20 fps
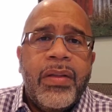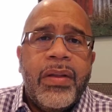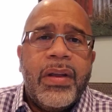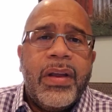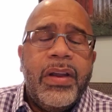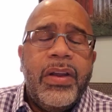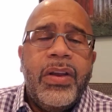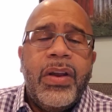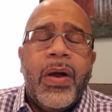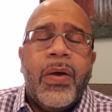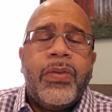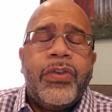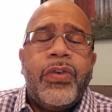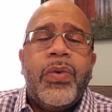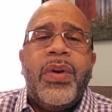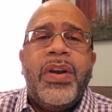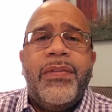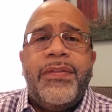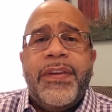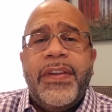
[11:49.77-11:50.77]

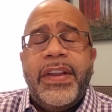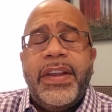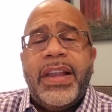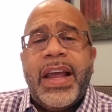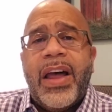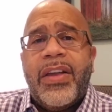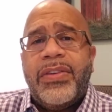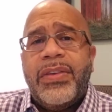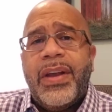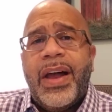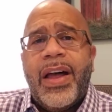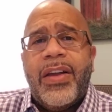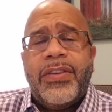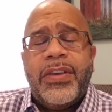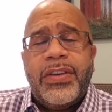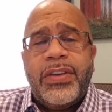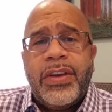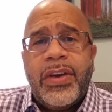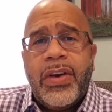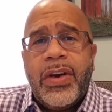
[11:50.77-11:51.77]

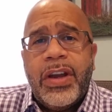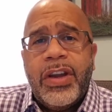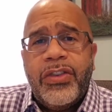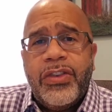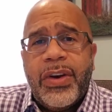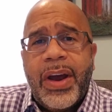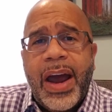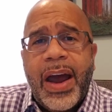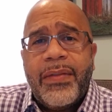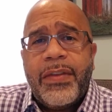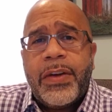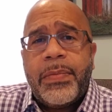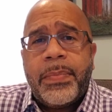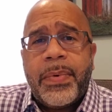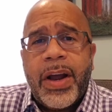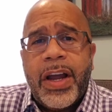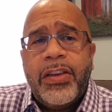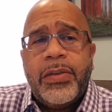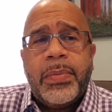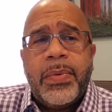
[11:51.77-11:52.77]
$250,000 is your average
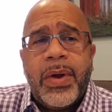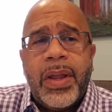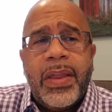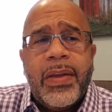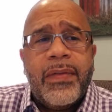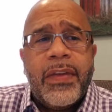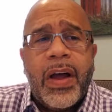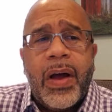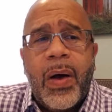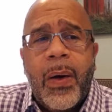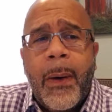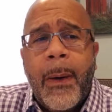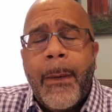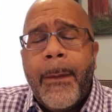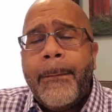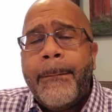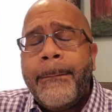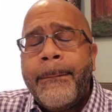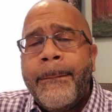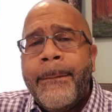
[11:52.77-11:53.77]
price point of the
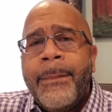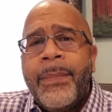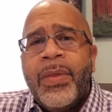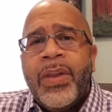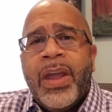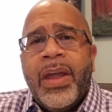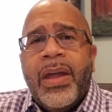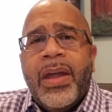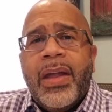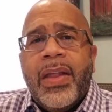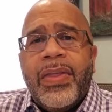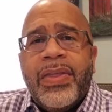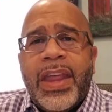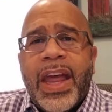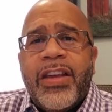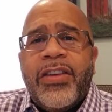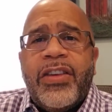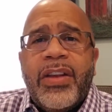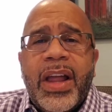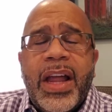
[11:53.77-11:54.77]
home.
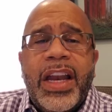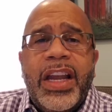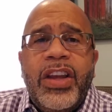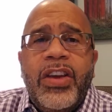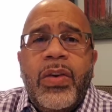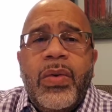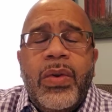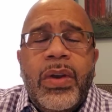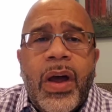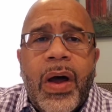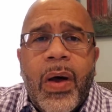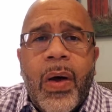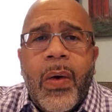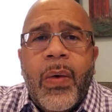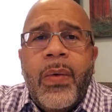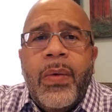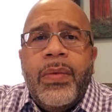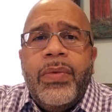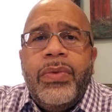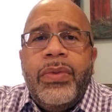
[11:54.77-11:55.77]
That's letting
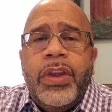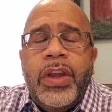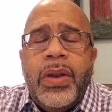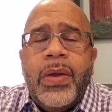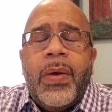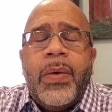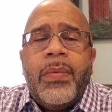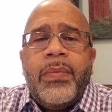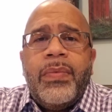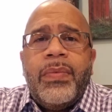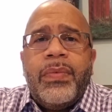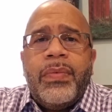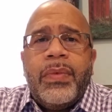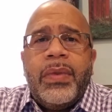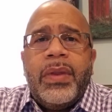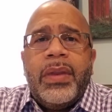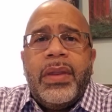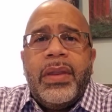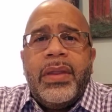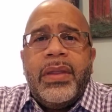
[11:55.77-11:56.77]

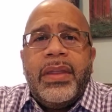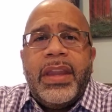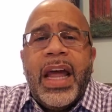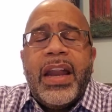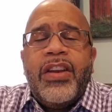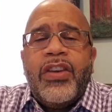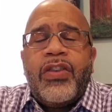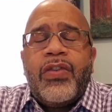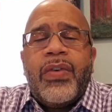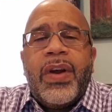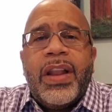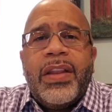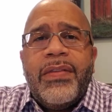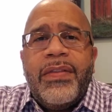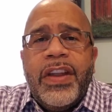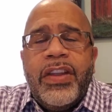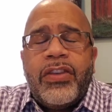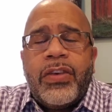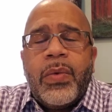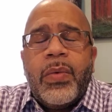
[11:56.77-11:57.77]
that is
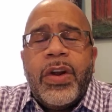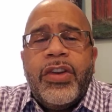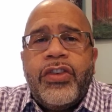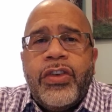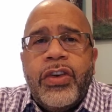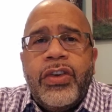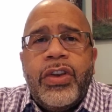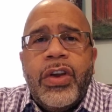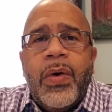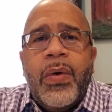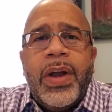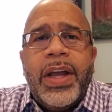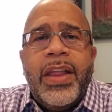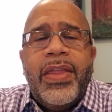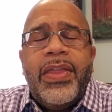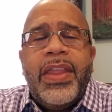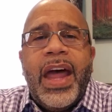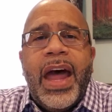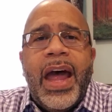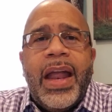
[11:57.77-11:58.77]
relevant to what you're doing,
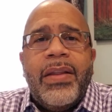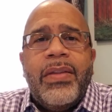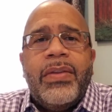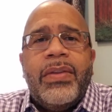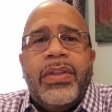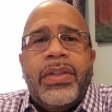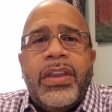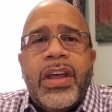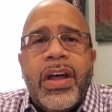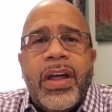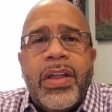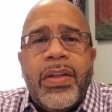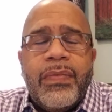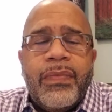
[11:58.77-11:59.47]
and that the